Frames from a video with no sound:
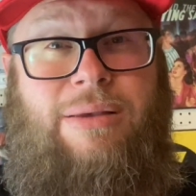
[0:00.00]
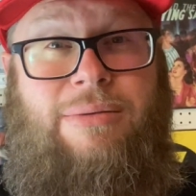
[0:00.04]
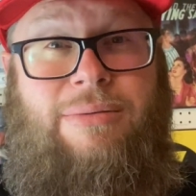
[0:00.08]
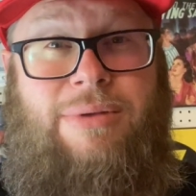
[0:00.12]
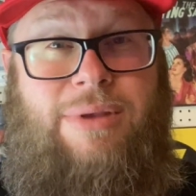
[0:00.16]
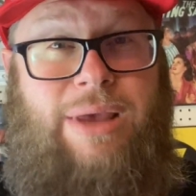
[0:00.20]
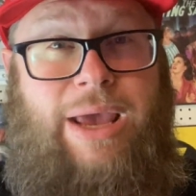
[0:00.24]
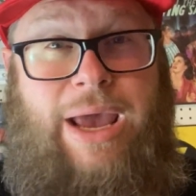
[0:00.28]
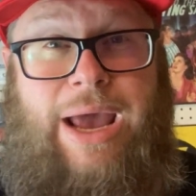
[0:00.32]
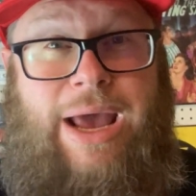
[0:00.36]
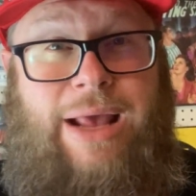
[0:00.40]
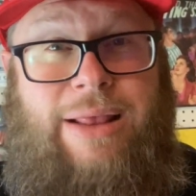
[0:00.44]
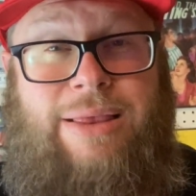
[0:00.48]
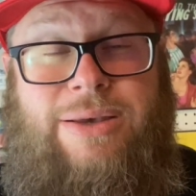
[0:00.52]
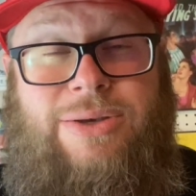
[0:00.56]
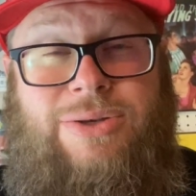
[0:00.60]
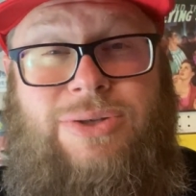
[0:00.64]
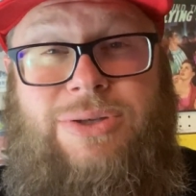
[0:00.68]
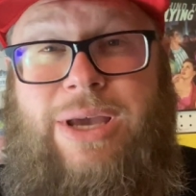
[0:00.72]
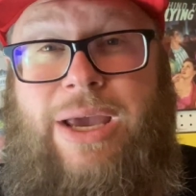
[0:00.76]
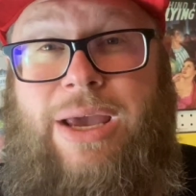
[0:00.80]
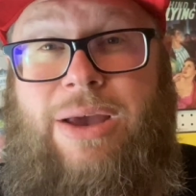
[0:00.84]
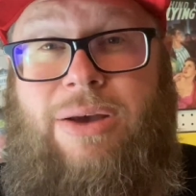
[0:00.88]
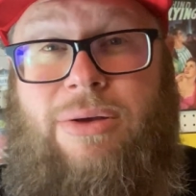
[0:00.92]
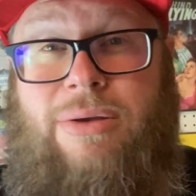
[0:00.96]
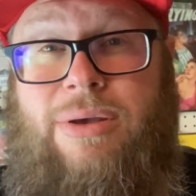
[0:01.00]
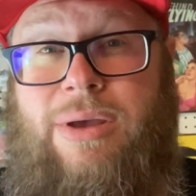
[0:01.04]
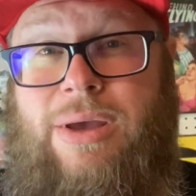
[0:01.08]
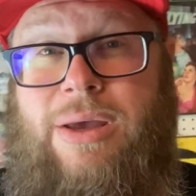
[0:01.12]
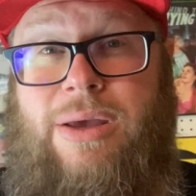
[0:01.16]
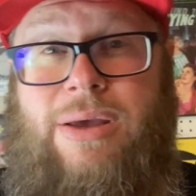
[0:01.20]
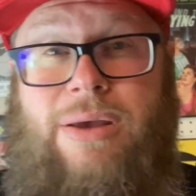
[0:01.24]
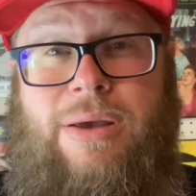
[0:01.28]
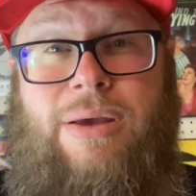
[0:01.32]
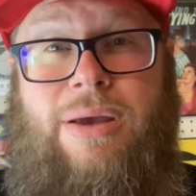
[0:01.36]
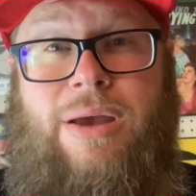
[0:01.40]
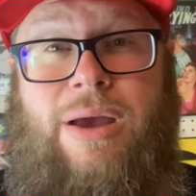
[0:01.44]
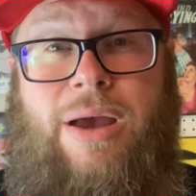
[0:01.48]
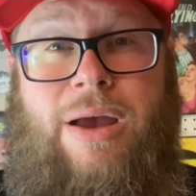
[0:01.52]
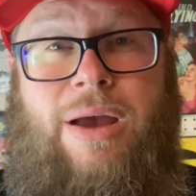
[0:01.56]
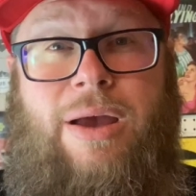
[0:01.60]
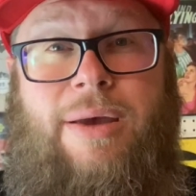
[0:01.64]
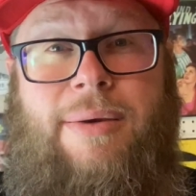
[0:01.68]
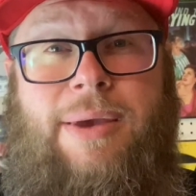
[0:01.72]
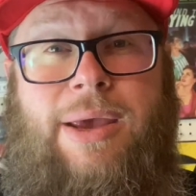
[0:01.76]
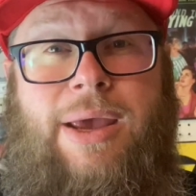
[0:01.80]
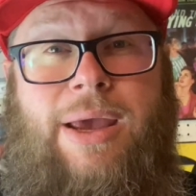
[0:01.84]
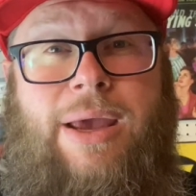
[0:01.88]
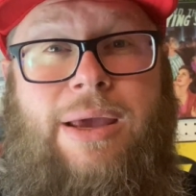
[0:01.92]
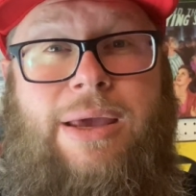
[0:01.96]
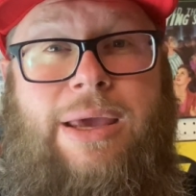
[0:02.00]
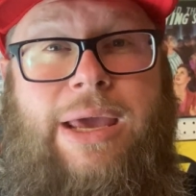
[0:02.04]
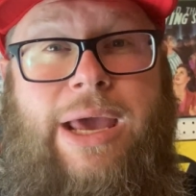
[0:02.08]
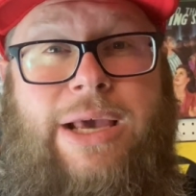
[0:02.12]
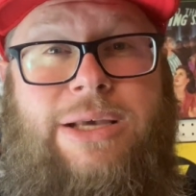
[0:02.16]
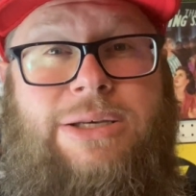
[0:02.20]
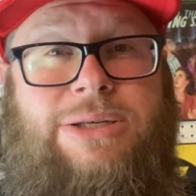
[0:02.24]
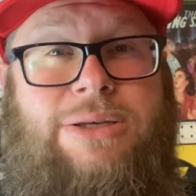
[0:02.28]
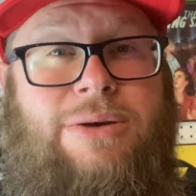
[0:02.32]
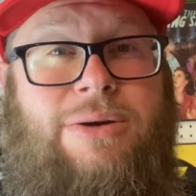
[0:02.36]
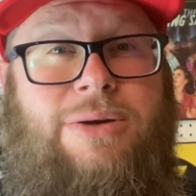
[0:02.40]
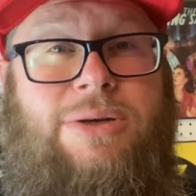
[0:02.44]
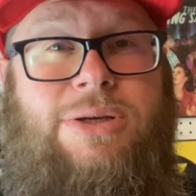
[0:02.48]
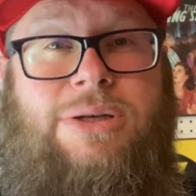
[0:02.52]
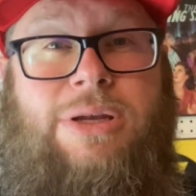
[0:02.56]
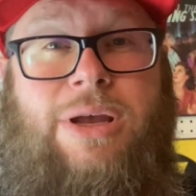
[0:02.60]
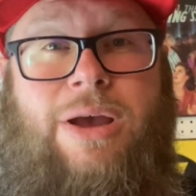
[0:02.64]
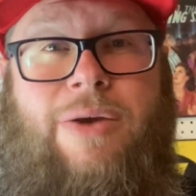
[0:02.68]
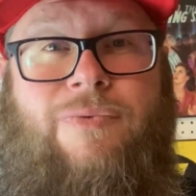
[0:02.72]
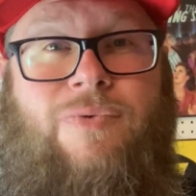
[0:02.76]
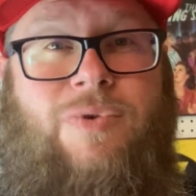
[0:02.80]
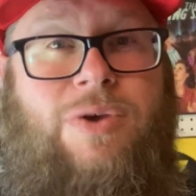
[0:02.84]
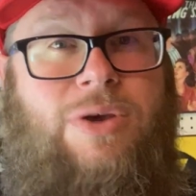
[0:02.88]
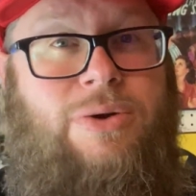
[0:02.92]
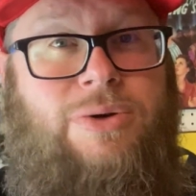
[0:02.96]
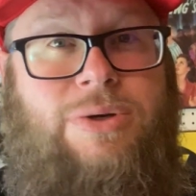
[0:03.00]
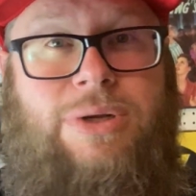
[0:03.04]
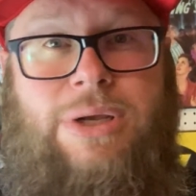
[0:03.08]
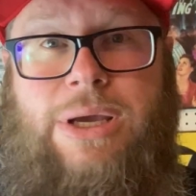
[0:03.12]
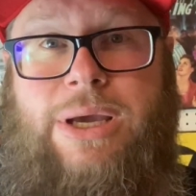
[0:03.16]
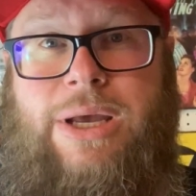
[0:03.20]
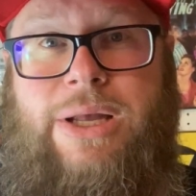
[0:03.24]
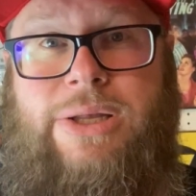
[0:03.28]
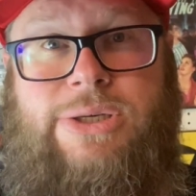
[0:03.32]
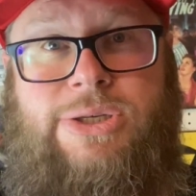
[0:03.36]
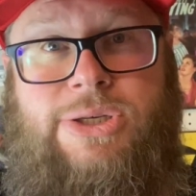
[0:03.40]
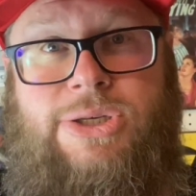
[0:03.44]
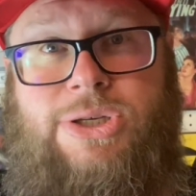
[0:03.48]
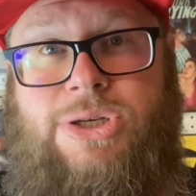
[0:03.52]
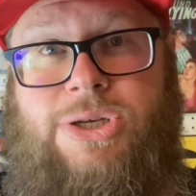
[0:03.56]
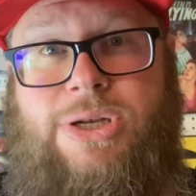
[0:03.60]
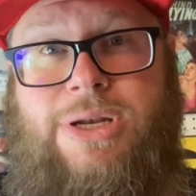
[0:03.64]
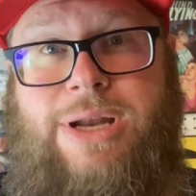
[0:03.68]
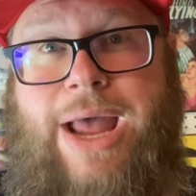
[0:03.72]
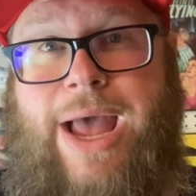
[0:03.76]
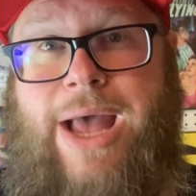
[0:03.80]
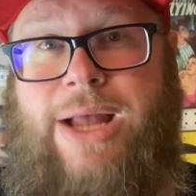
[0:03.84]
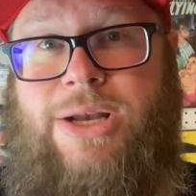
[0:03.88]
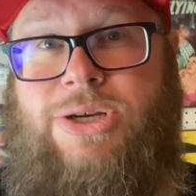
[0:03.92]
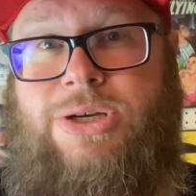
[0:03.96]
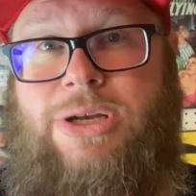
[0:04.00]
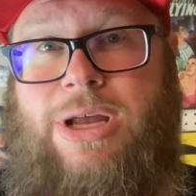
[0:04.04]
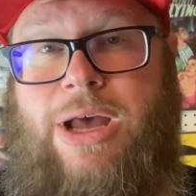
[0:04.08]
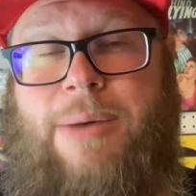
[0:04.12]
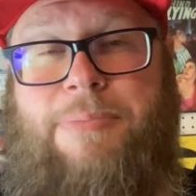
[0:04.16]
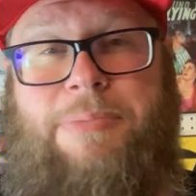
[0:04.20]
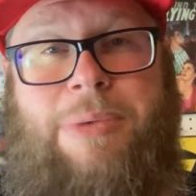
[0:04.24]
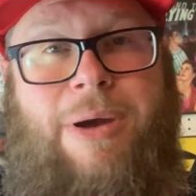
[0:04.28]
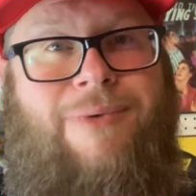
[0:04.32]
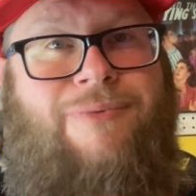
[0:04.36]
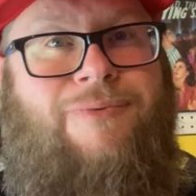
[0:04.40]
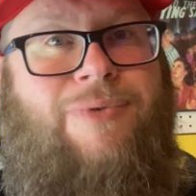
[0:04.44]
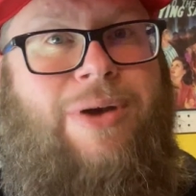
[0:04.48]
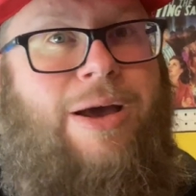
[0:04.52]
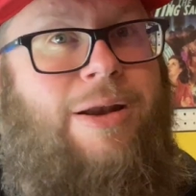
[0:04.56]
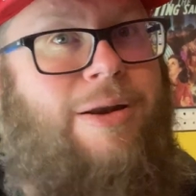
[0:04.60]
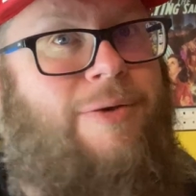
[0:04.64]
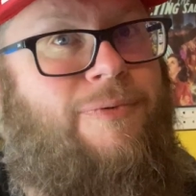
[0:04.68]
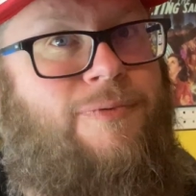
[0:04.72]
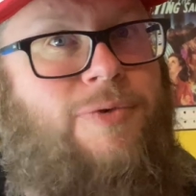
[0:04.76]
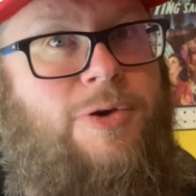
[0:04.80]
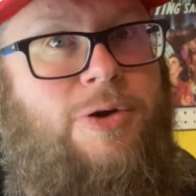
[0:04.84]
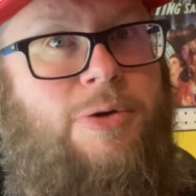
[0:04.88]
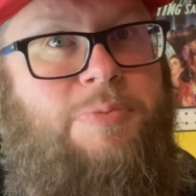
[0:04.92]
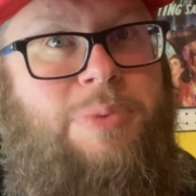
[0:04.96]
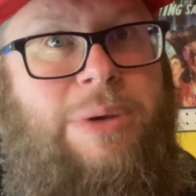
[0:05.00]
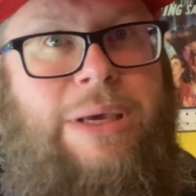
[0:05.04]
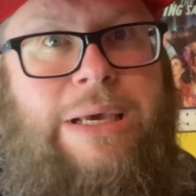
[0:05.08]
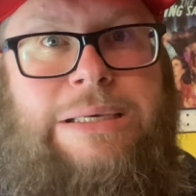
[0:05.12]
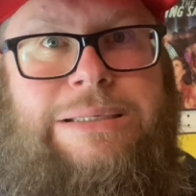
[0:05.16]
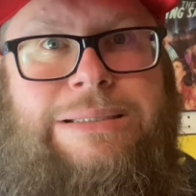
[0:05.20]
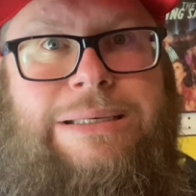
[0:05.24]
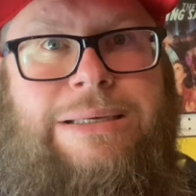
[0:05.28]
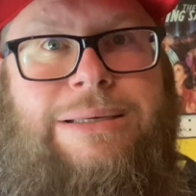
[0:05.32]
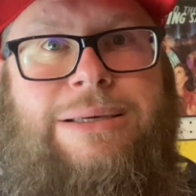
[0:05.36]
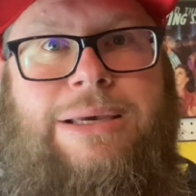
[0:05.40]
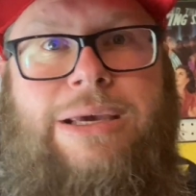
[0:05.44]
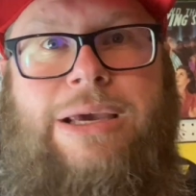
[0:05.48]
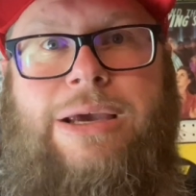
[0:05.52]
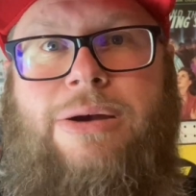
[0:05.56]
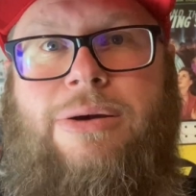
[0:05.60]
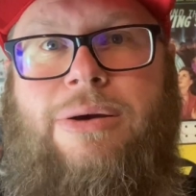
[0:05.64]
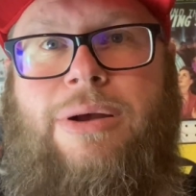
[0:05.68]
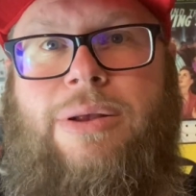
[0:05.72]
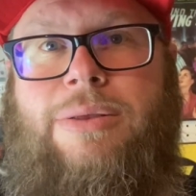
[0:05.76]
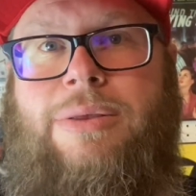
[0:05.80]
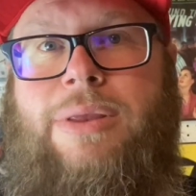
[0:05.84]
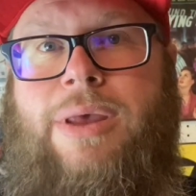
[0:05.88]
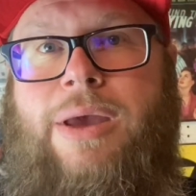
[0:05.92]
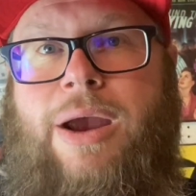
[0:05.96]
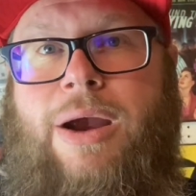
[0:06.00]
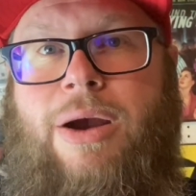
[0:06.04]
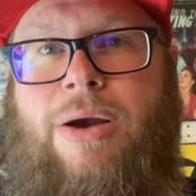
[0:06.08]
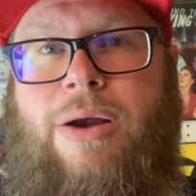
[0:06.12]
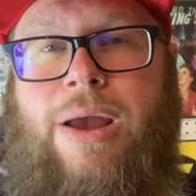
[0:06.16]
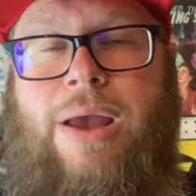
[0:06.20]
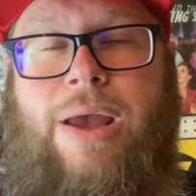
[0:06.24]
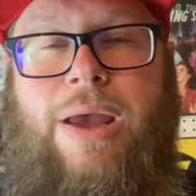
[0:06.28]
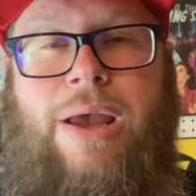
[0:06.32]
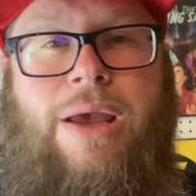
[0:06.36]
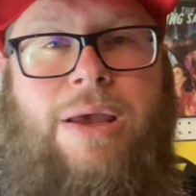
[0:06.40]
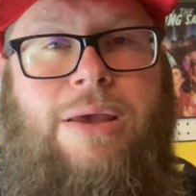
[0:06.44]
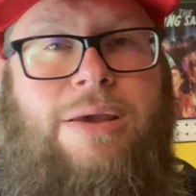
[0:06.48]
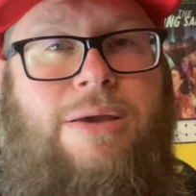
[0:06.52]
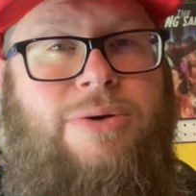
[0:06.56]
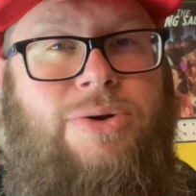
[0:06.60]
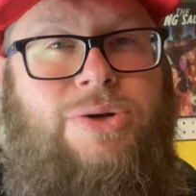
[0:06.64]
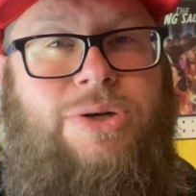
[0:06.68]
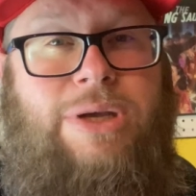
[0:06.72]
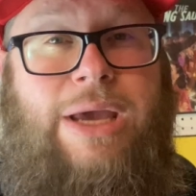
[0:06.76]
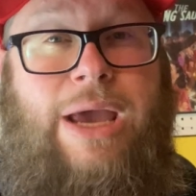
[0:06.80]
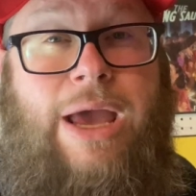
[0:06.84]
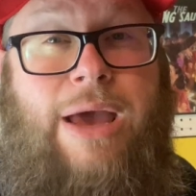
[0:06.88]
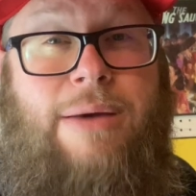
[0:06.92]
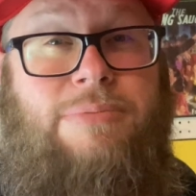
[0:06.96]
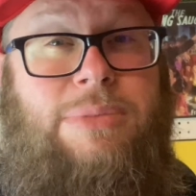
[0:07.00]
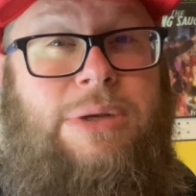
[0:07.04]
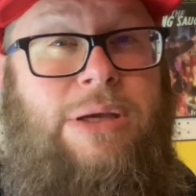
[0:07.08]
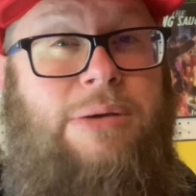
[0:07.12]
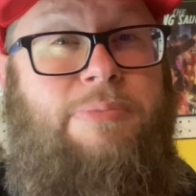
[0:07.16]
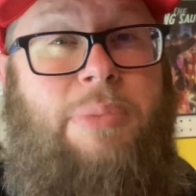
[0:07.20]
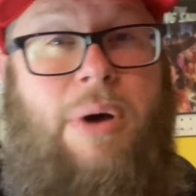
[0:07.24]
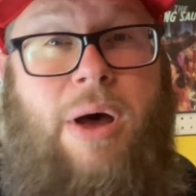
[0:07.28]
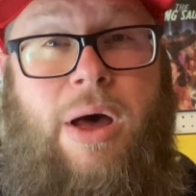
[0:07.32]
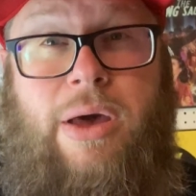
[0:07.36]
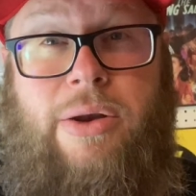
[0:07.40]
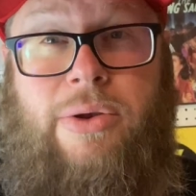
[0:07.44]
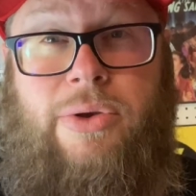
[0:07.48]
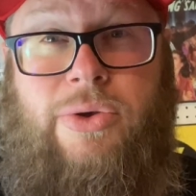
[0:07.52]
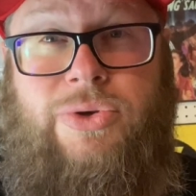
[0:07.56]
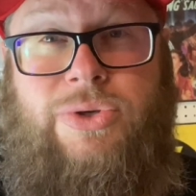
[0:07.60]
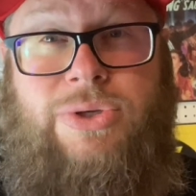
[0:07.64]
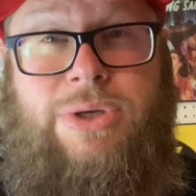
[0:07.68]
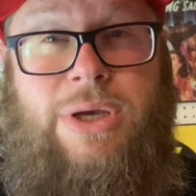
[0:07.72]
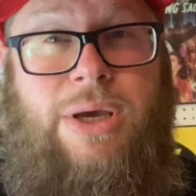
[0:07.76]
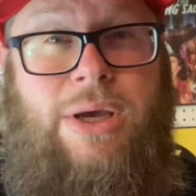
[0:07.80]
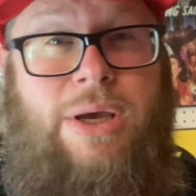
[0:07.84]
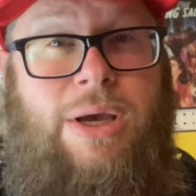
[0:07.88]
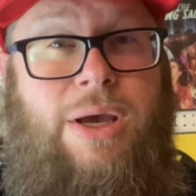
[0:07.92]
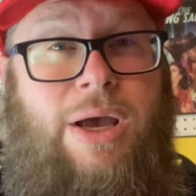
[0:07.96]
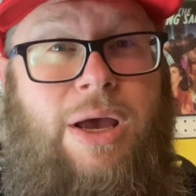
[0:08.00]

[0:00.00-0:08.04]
at the sale. Kessler stuff usually gets snatched up. I found a few pieces here and there, usually empty bottles.